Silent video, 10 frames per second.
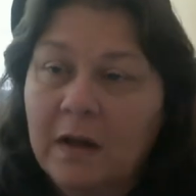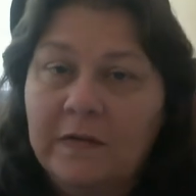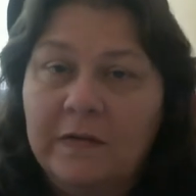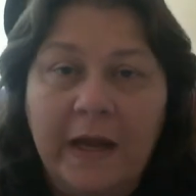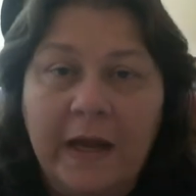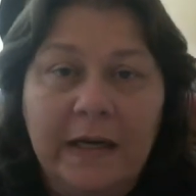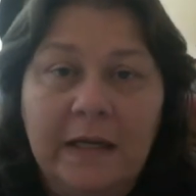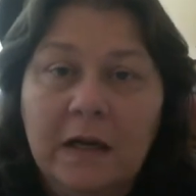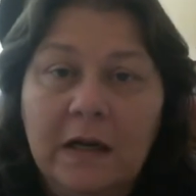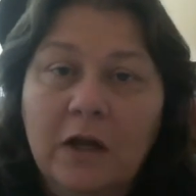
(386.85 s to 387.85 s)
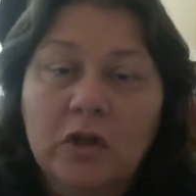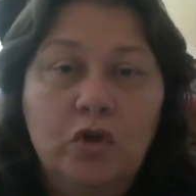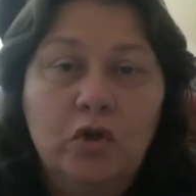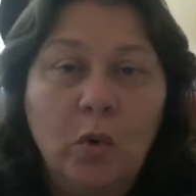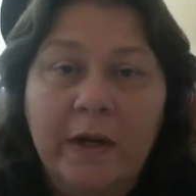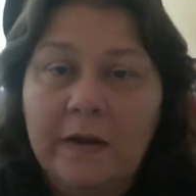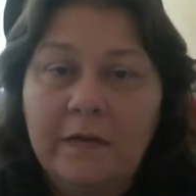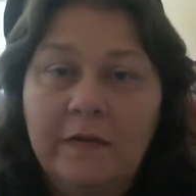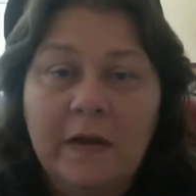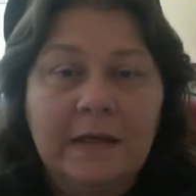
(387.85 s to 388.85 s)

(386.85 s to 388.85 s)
Sign in, join us,